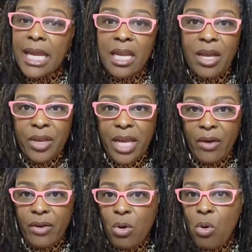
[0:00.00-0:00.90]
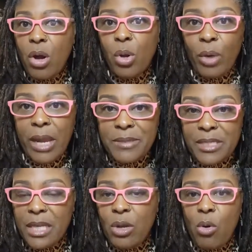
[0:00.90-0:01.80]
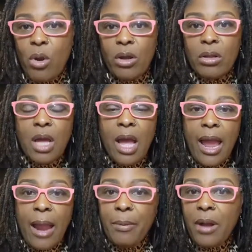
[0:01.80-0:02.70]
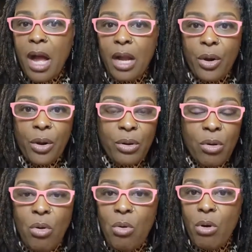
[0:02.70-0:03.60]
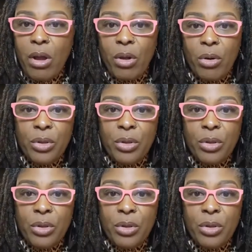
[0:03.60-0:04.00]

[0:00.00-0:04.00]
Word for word: any other carrier oil, grapeseed oil, apricot kernel oil.